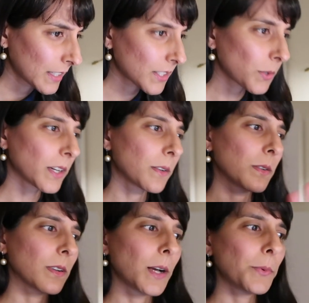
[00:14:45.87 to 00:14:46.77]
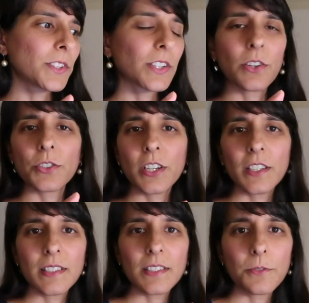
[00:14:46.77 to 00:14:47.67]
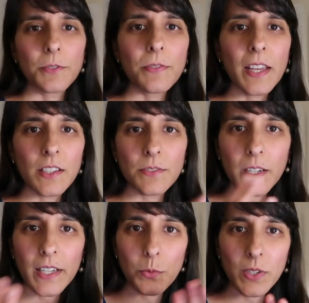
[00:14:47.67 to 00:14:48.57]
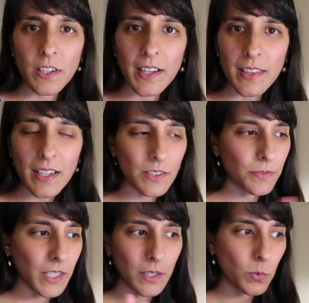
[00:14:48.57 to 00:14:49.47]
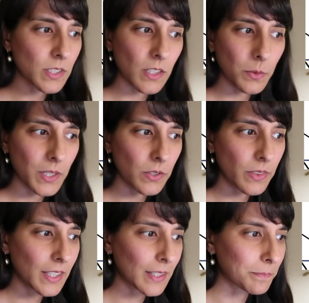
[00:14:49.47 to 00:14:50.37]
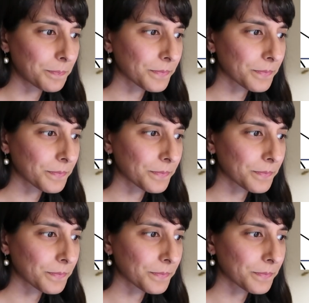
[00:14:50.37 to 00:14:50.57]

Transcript: So I wanted to contrast fifth house fire with ninth house fire, what's going on there.